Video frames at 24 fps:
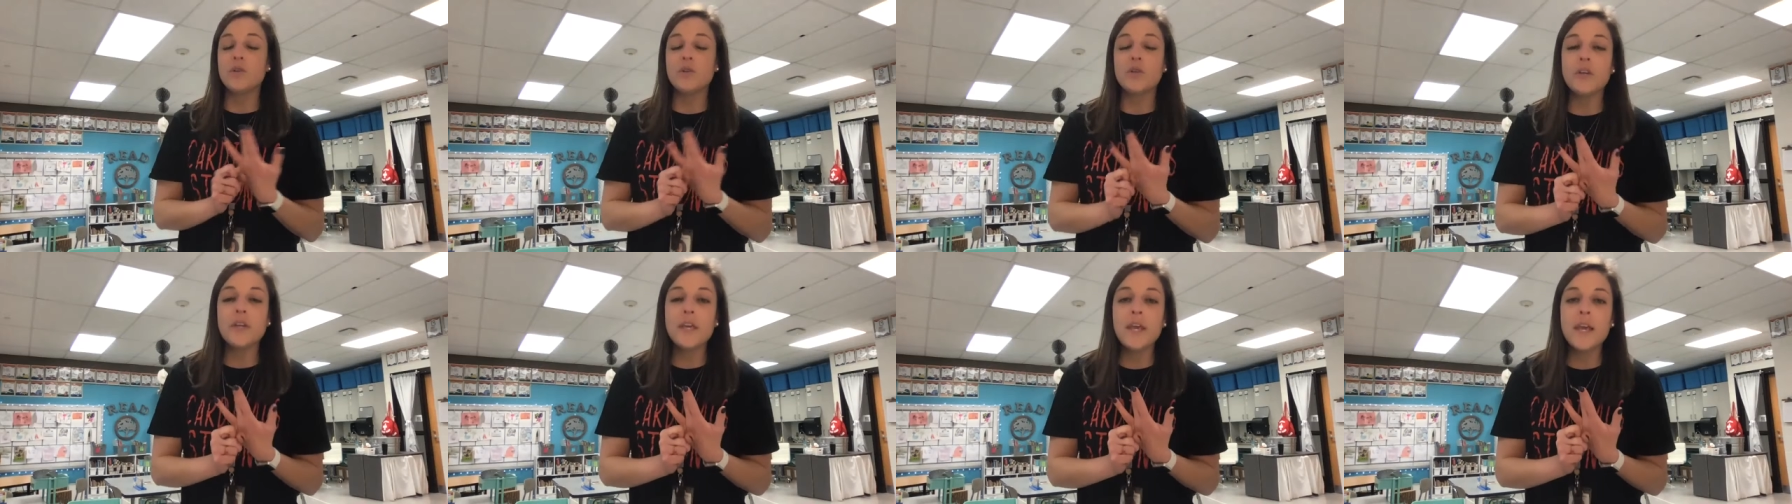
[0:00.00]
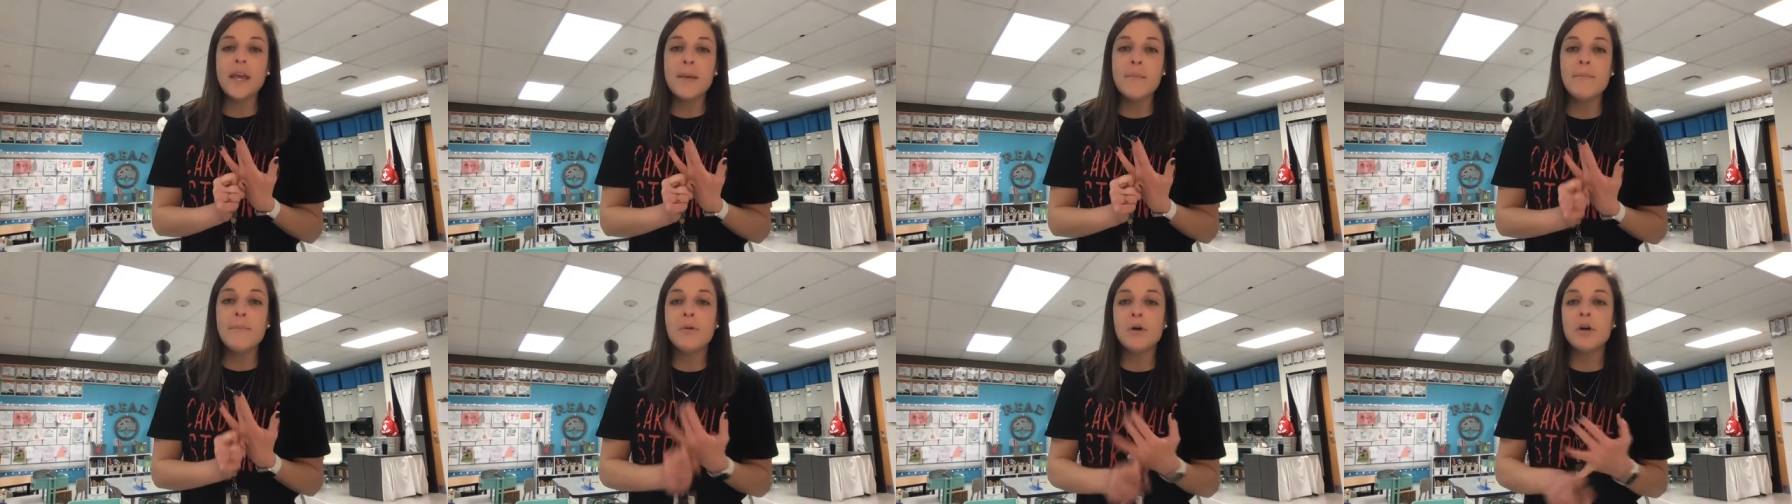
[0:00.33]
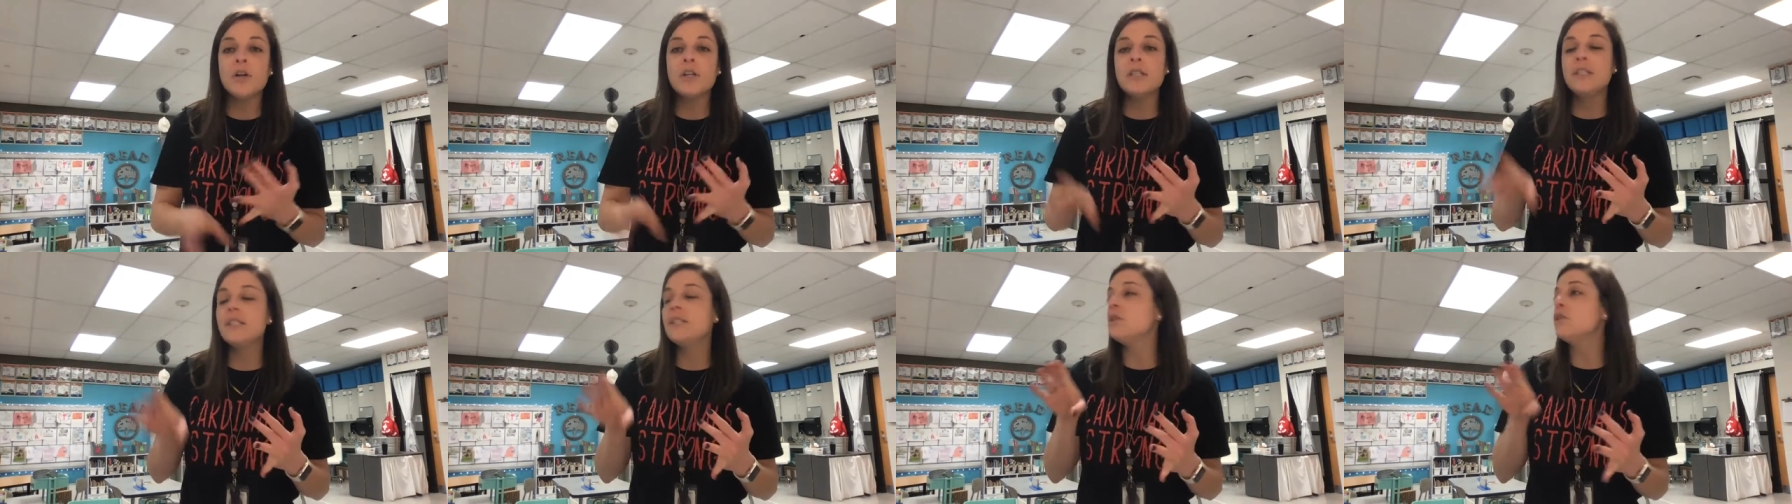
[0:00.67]
looking in
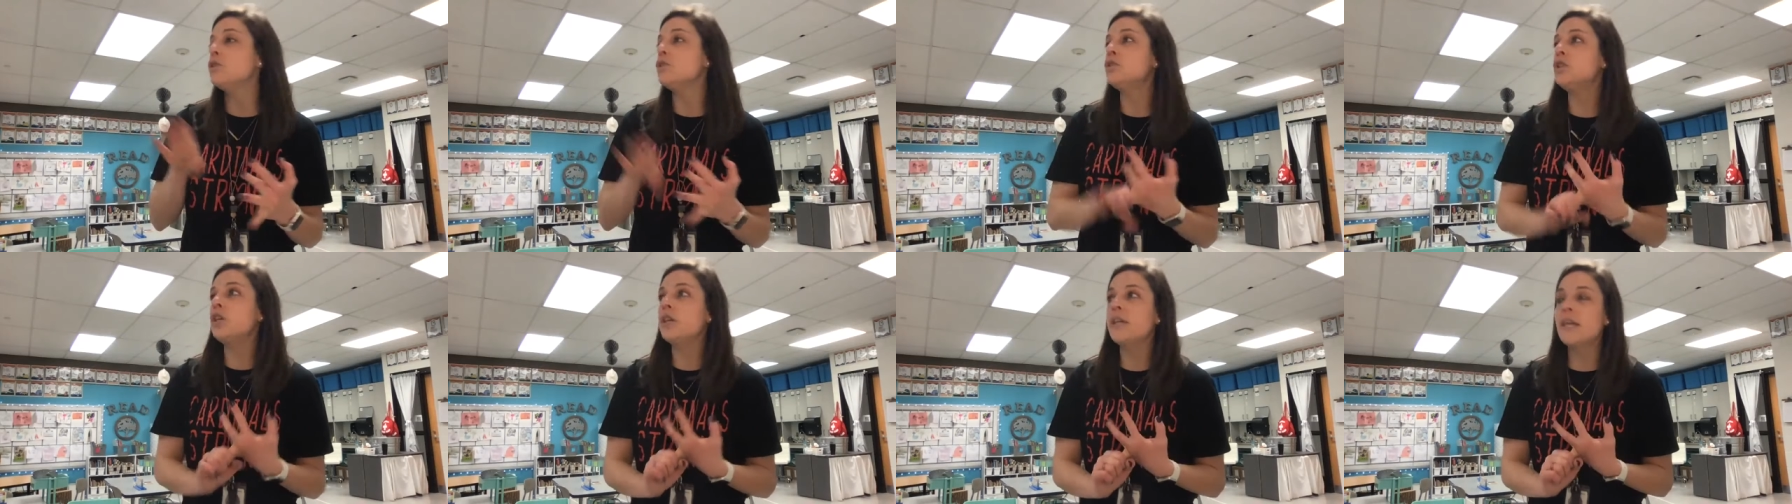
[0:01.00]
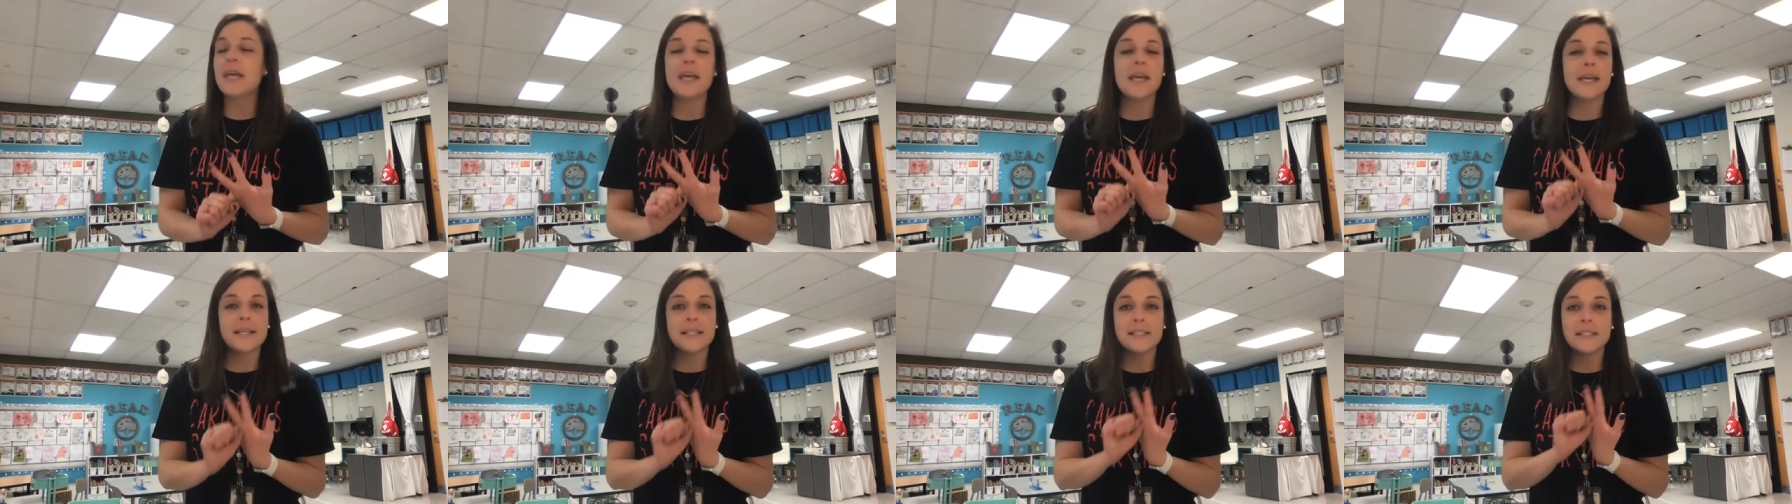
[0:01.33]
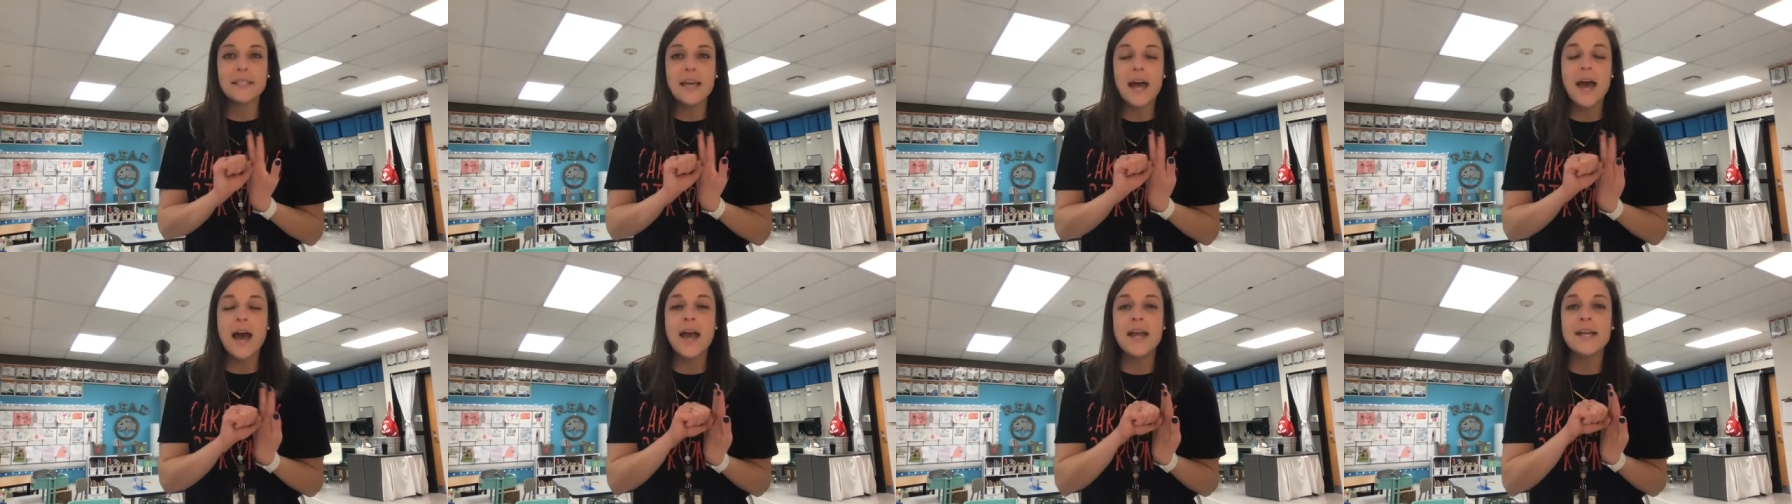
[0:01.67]
books, looking at
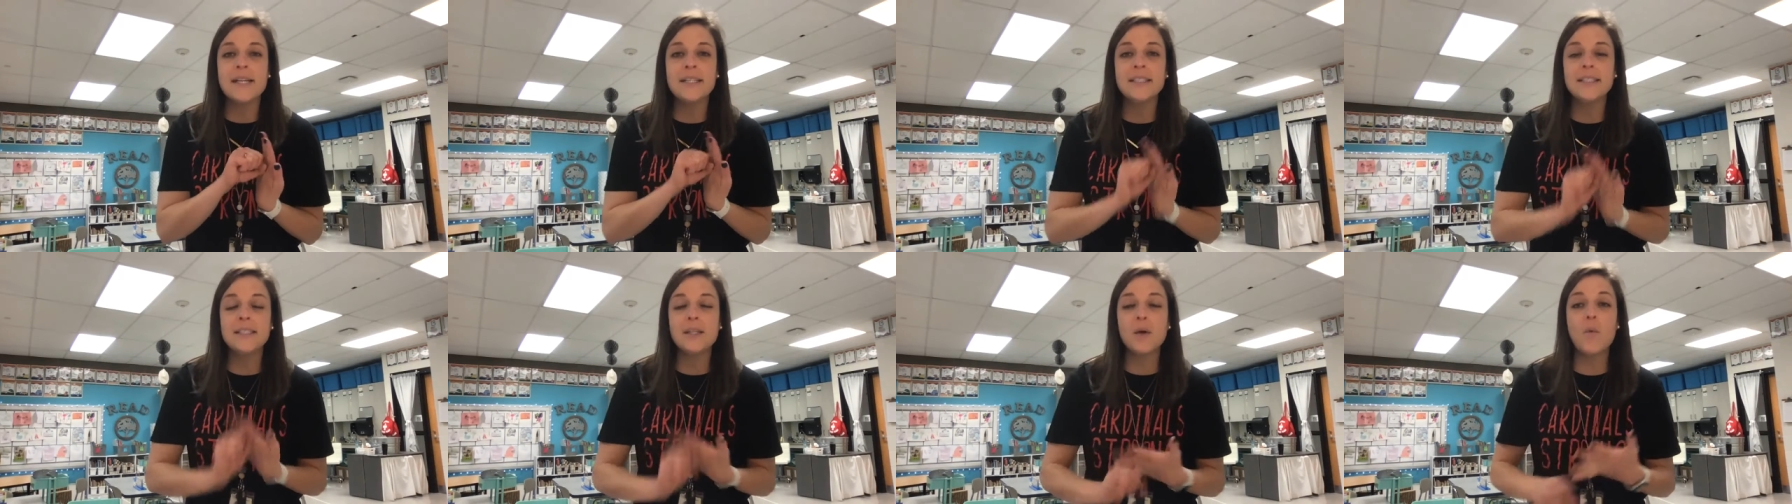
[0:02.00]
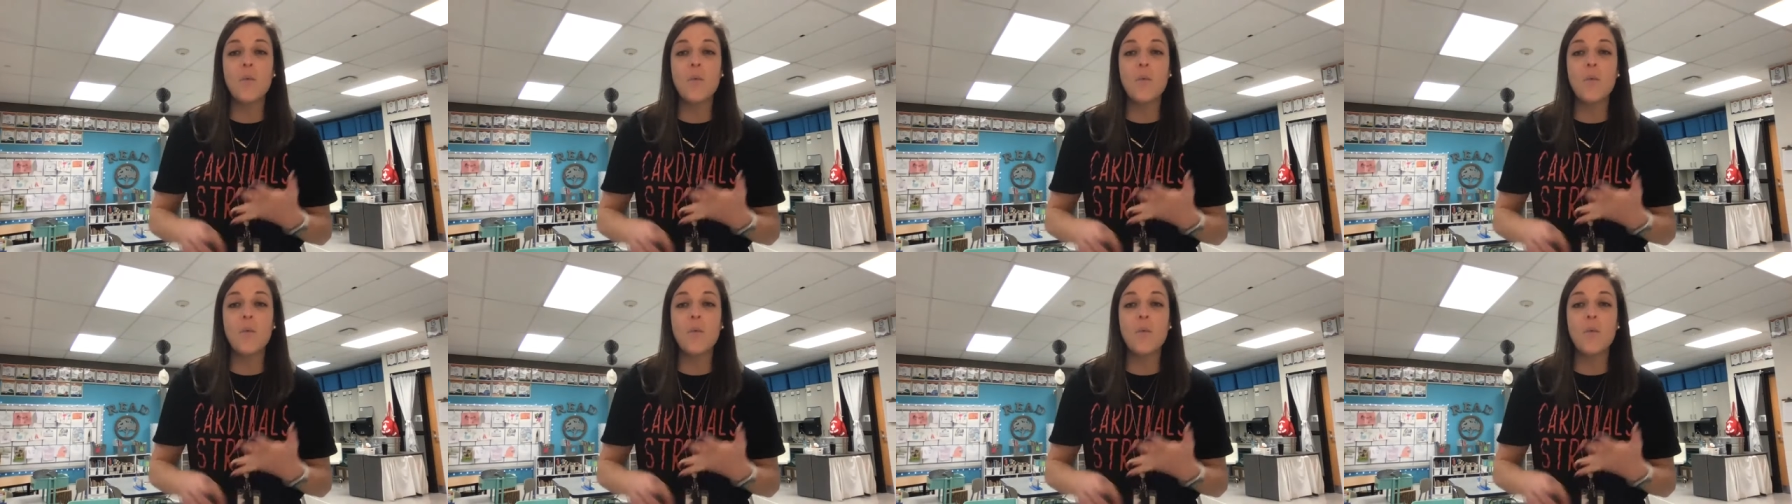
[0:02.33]
signs,